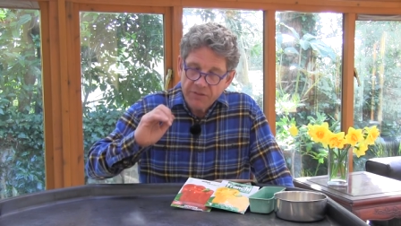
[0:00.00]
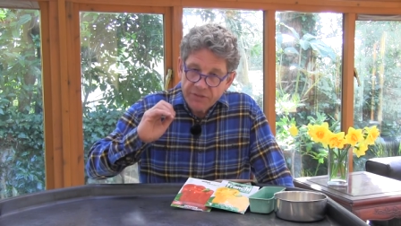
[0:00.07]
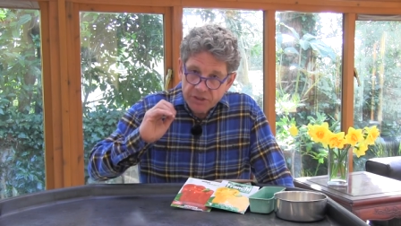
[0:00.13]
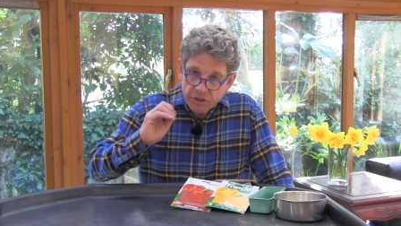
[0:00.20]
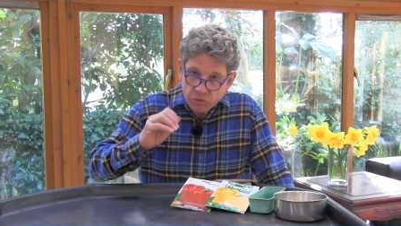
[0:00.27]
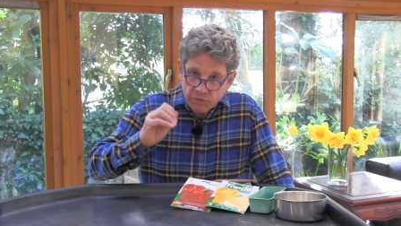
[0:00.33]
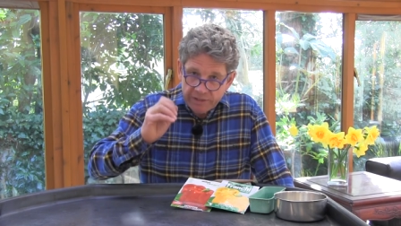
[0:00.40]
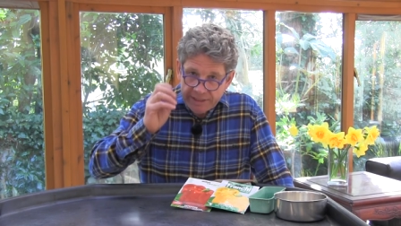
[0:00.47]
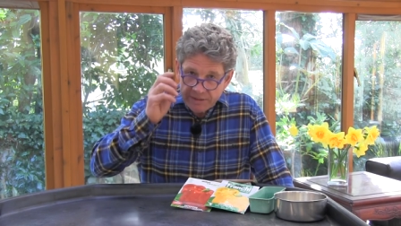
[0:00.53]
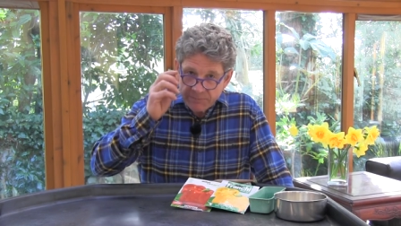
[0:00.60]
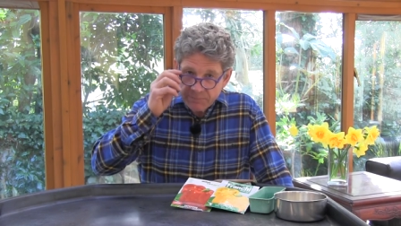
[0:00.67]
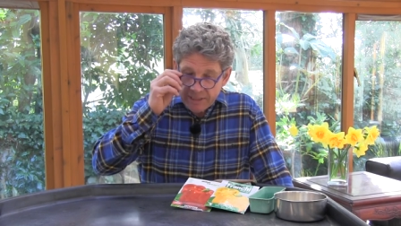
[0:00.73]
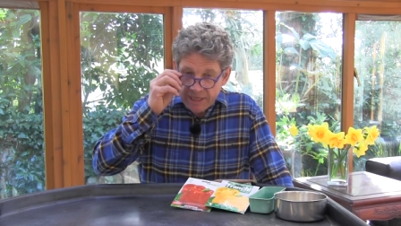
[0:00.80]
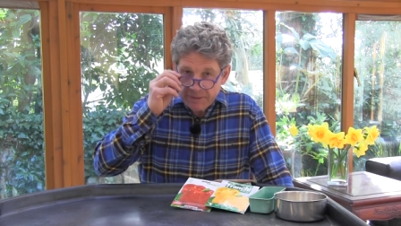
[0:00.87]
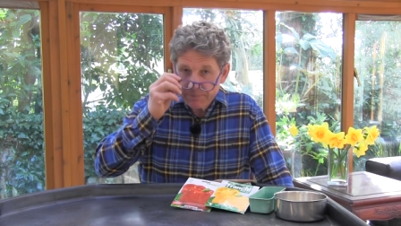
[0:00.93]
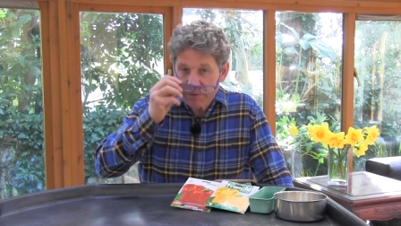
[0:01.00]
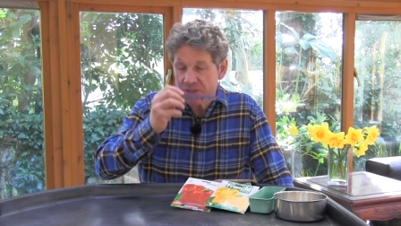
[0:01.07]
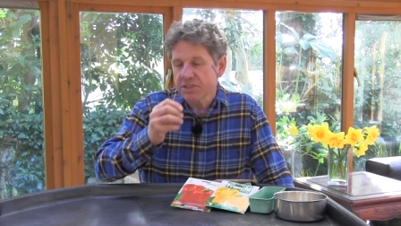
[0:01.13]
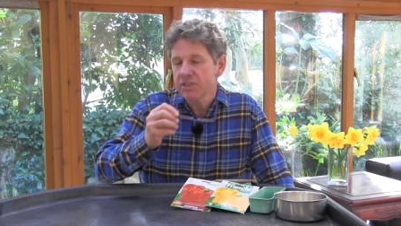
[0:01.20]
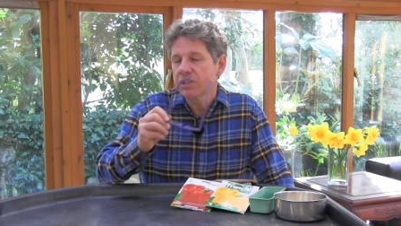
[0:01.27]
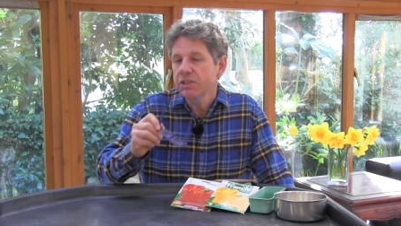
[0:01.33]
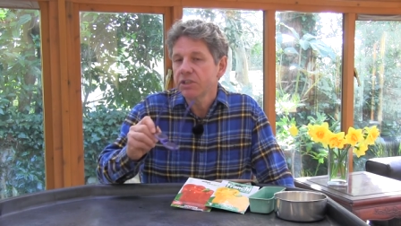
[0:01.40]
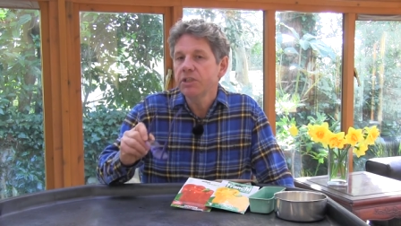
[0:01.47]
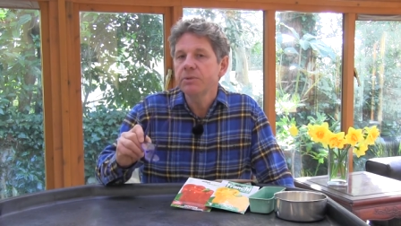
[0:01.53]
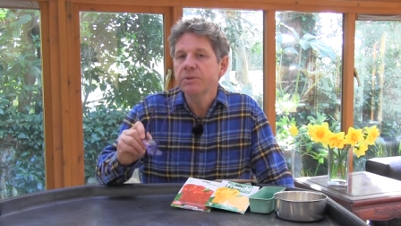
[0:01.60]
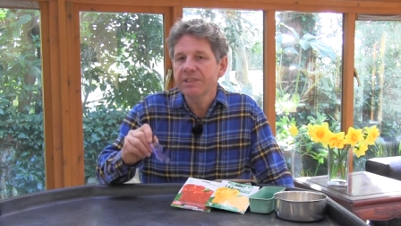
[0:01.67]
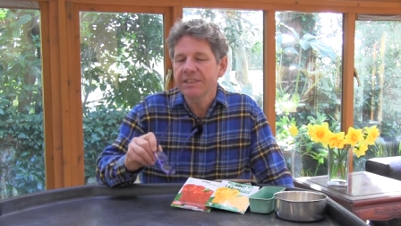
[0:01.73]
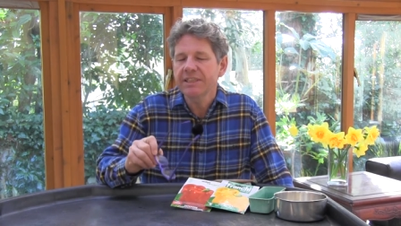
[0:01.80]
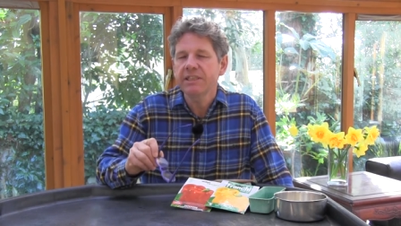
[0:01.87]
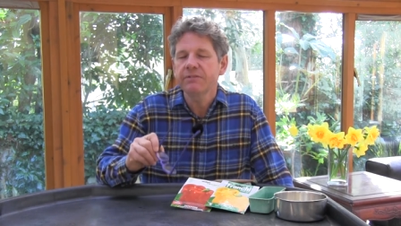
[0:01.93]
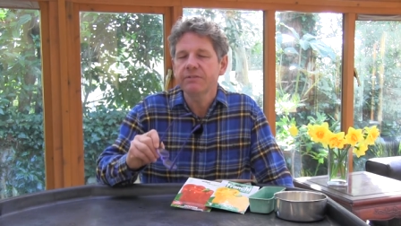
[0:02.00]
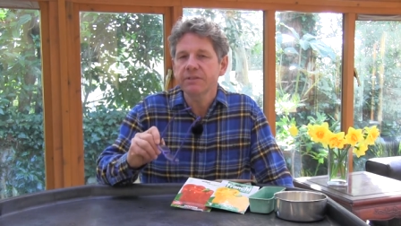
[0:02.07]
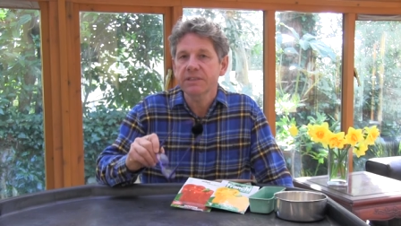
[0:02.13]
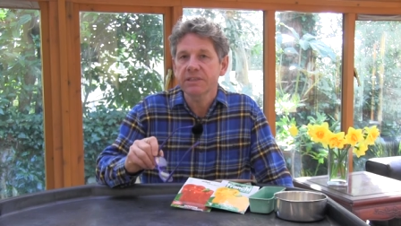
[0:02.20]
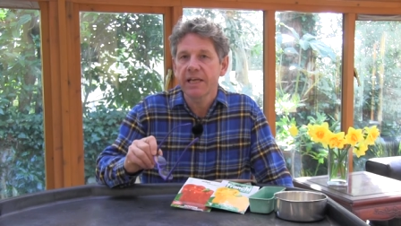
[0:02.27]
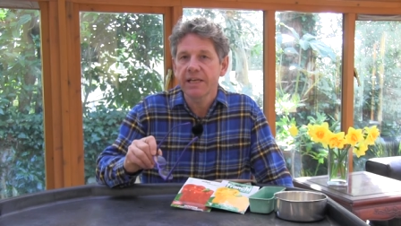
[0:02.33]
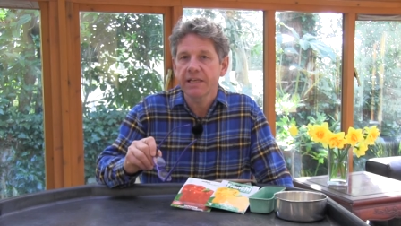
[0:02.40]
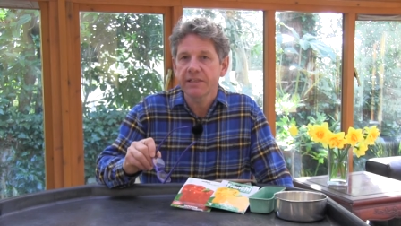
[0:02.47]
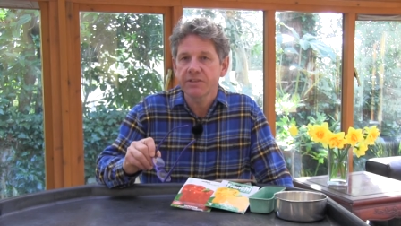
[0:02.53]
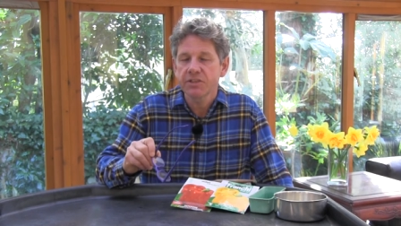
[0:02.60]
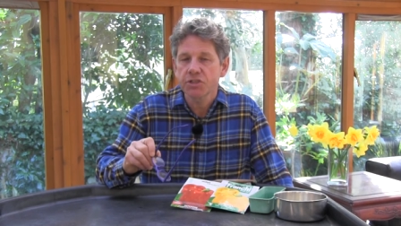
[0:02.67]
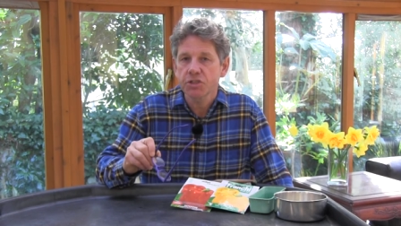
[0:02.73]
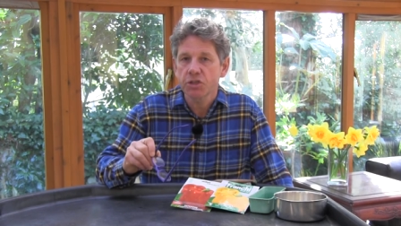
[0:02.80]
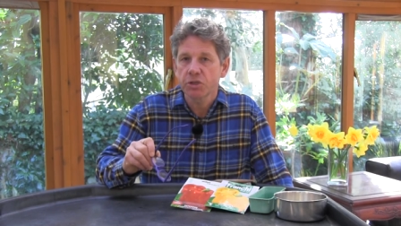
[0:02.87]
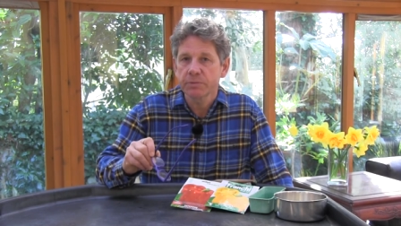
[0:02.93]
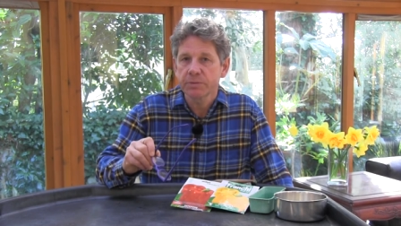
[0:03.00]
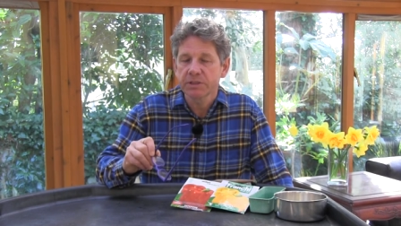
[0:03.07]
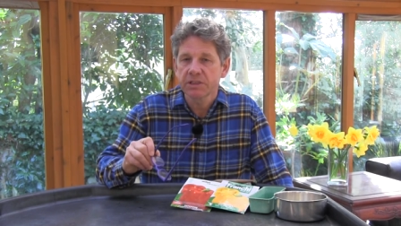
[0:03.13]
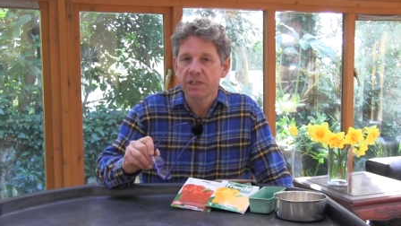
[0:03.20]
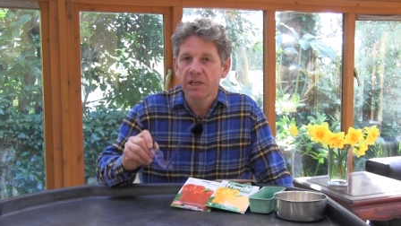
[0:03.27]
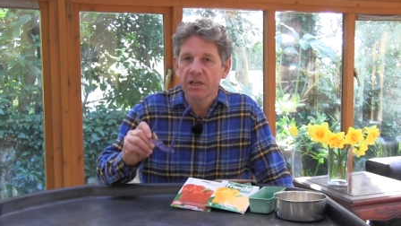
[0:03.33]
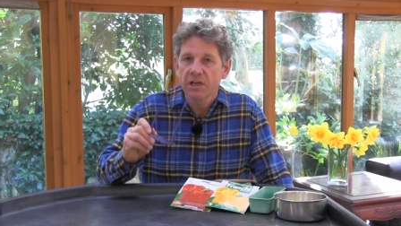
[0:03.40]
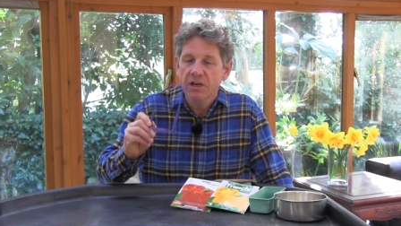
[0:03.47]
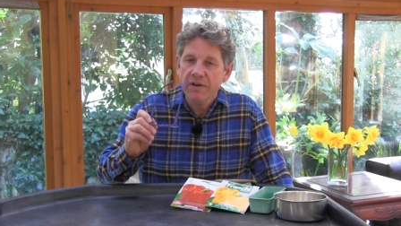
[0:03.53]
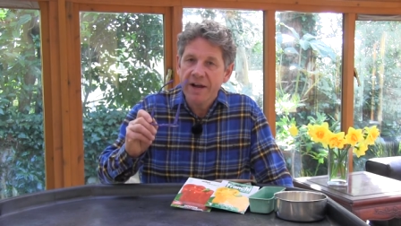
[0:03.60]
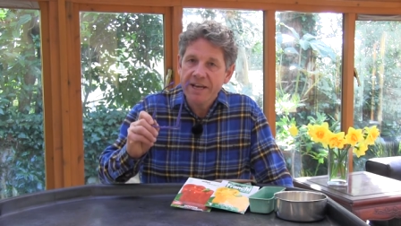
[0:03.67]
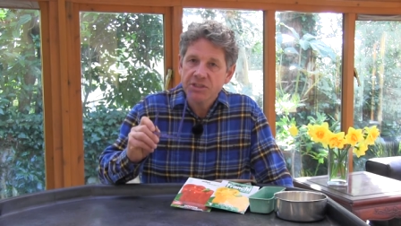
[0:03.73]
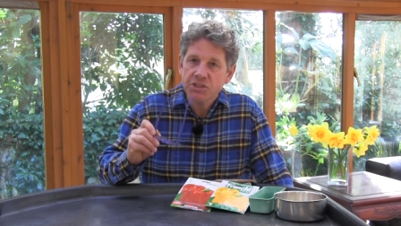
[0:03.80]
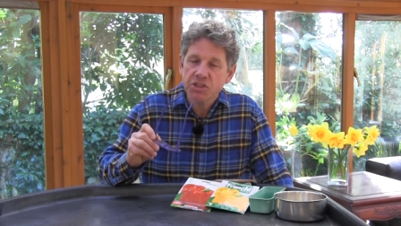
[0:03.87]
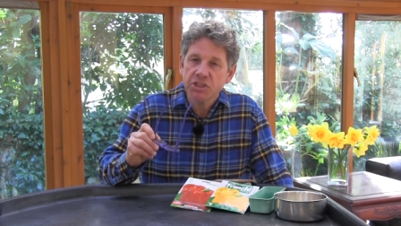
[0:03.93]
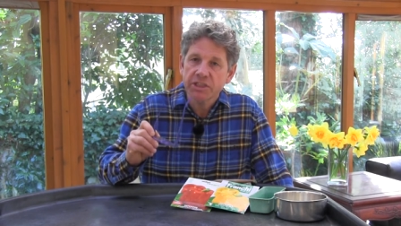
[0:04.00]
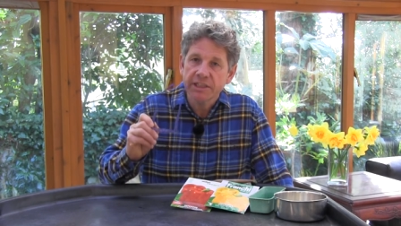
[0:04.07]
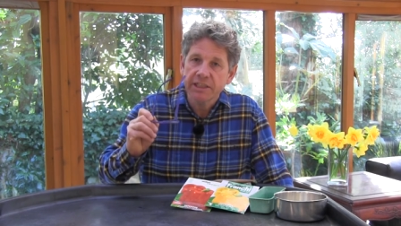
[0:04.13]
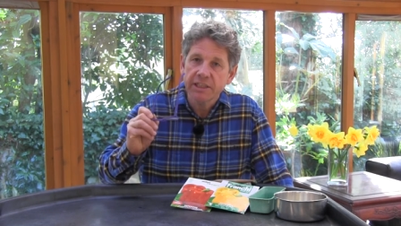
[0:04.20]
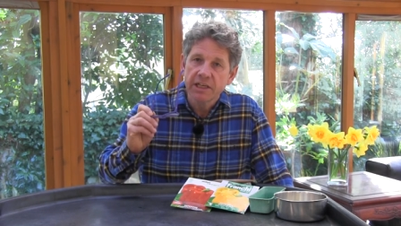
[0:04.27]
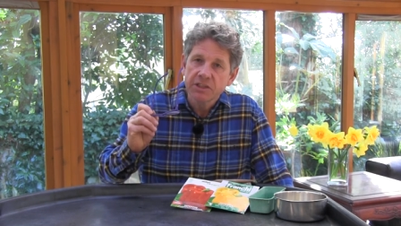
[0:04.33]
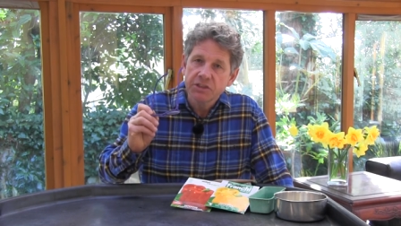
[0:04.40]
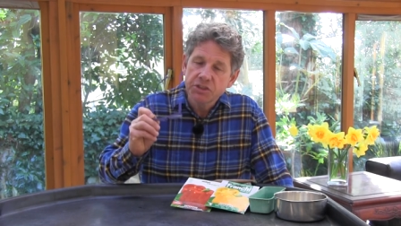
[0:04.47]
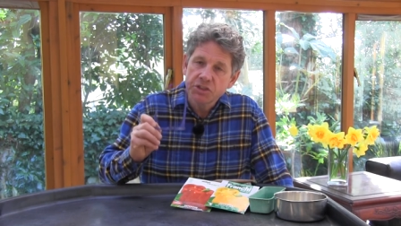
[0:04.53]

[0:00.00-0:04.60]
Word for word: The green peppers that you see for sale in the shops are actually